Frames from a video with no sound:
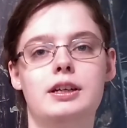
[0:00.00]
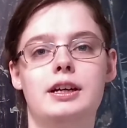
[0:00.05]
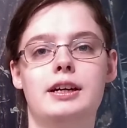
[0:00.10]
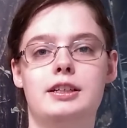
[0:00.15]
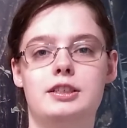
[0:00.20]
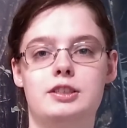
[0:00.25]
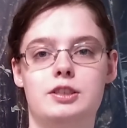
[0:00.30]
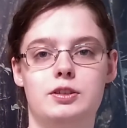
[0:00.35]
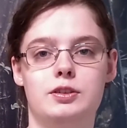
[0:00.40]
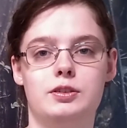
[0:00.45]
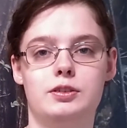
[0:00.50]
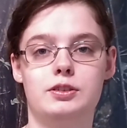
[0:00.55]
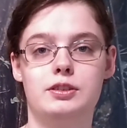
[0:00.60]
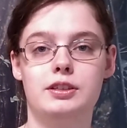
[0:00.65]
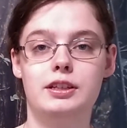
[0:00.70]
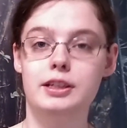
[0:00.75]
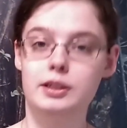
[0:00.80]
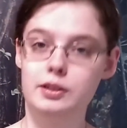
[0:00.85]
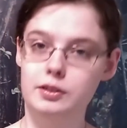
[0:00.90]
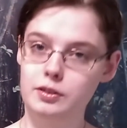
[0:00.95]
So
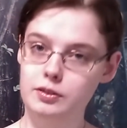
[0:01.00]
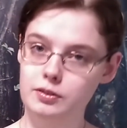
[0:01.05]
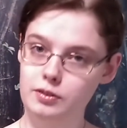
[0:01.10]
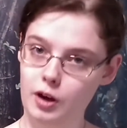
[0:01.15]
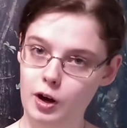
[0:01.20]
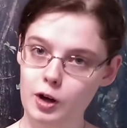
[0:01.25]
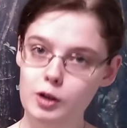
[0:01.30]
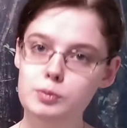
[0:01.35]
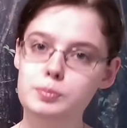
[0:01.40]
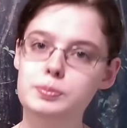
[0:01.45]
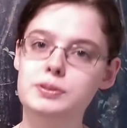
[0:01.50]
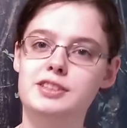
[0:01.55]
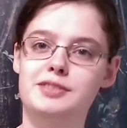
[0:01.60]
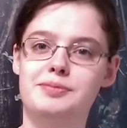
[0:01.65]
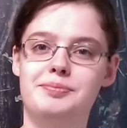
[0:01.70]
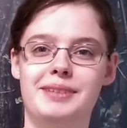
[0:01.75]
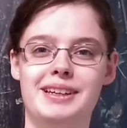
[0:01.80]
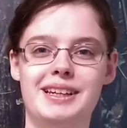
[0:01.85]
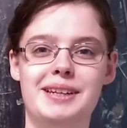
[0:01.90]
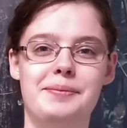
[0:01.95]
in hopes of
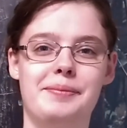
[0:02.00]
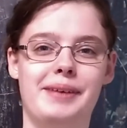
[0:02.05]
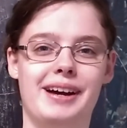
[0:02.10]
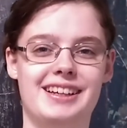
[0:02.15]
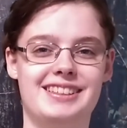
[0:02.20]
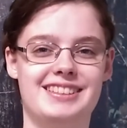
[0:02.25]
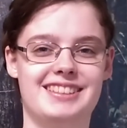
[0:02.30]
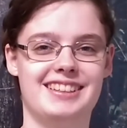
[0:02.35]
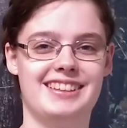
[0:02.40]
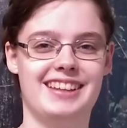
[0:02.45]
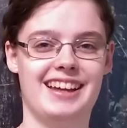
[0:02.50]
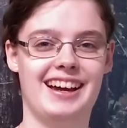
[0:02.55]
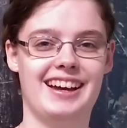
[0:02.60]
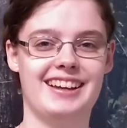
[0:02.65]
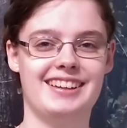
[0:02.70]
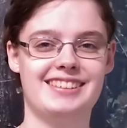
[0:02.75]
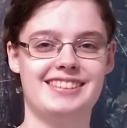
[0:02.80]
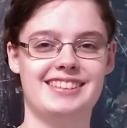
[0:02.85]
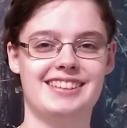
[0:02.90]
minimizing that,